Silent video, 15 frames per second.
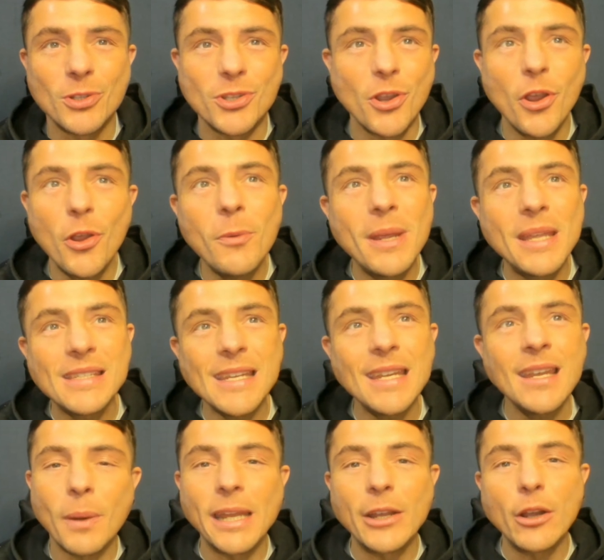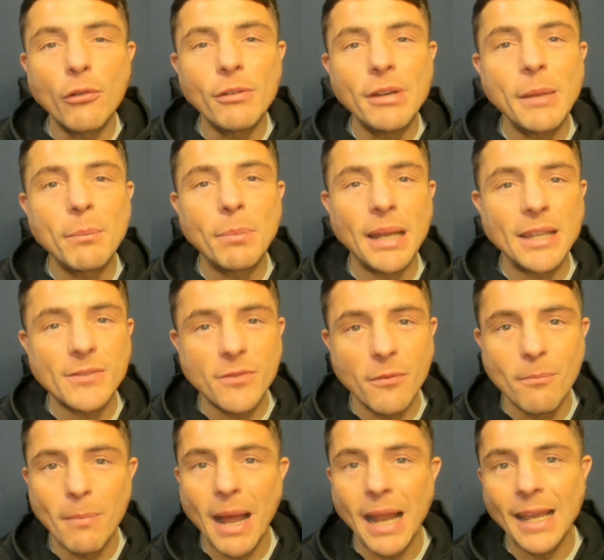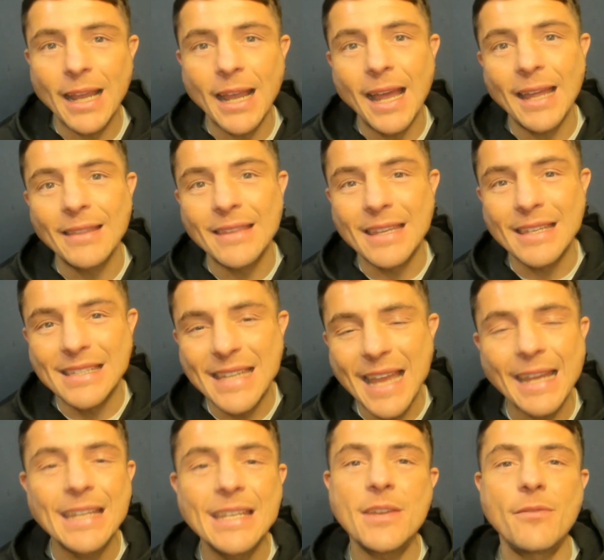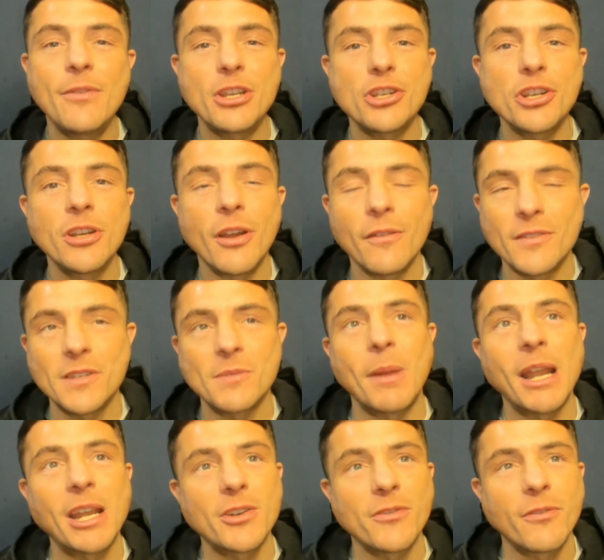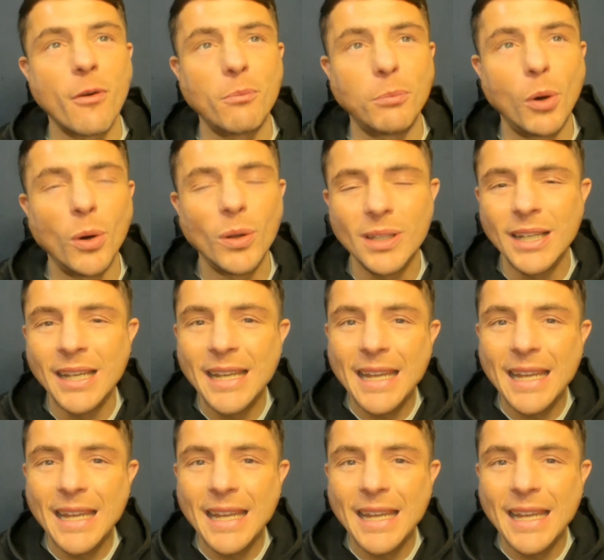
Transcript: So who is he? Well, he currently plays for Malaga in the second division of Spanish football.